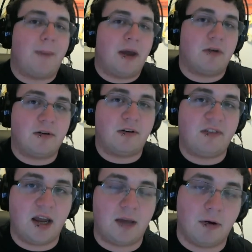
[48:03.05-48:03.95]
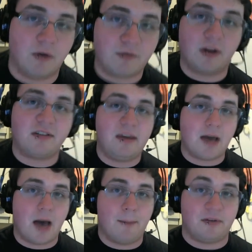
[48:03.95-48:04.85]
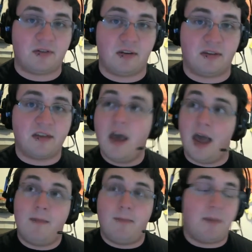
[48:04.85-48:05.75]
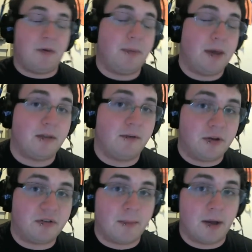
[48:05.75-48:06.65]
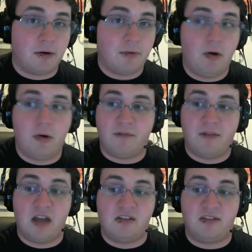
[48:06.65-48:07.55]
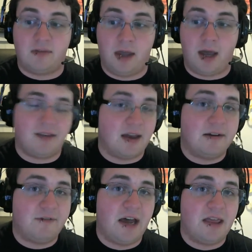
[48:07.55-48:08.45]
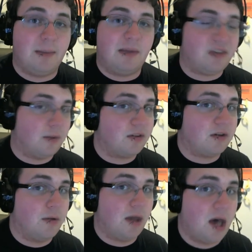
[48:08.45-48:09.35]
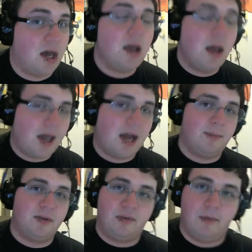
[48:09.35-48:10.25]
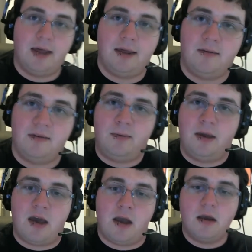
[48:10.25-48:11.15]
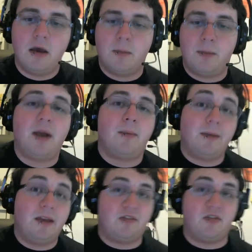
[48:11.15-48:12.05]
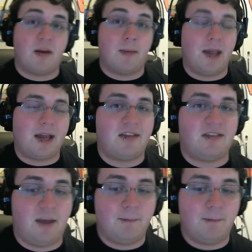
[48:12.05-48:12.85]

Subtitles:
understanding on the overall team compositions, and maybe you'll be able to use them on your own, if not just identify them and see what's going on at MLG Raleigh this weekend. But anyway, ladies and gentlemen, like I said,